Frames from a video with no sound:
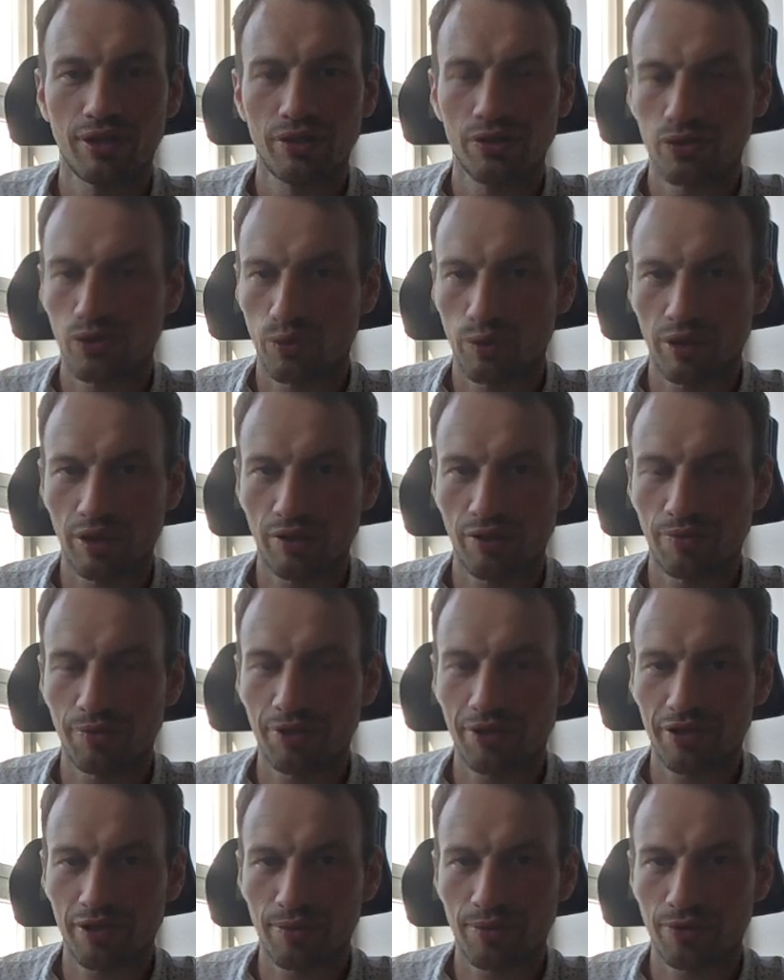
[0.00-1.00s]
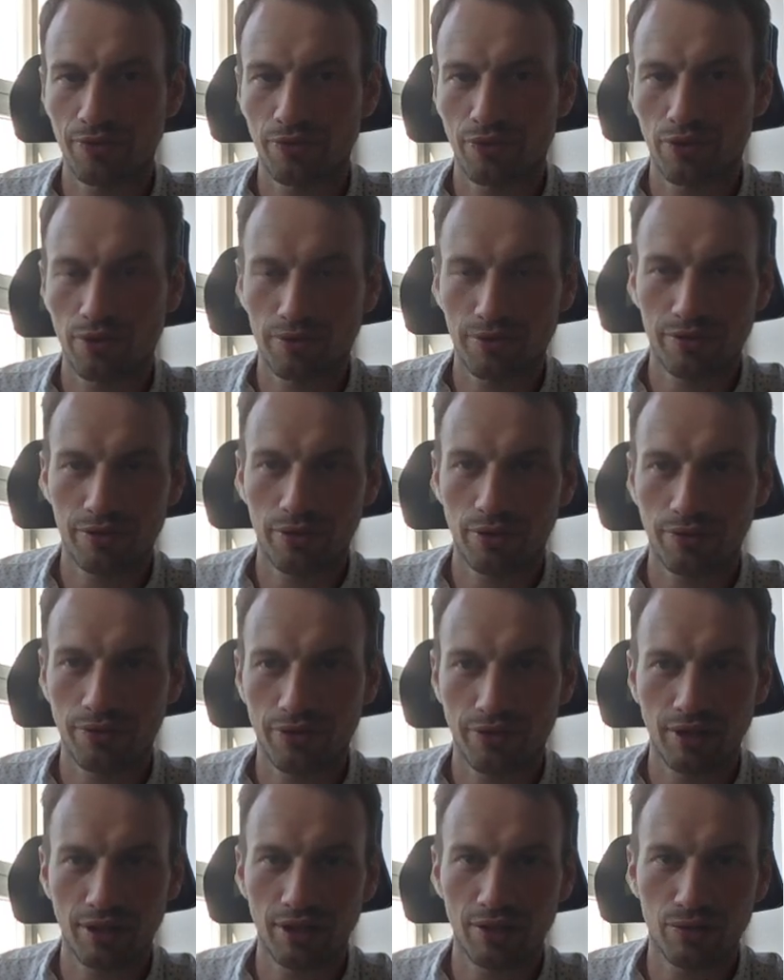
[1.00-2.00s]
so incompressible for
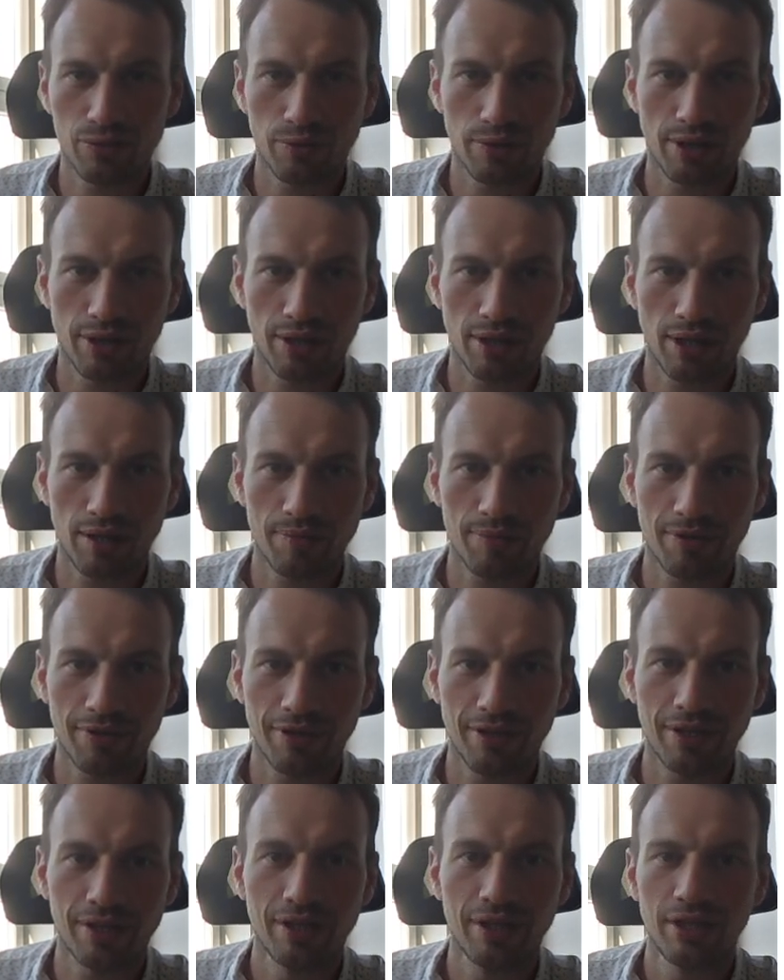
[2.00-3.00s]
solver linked to our library.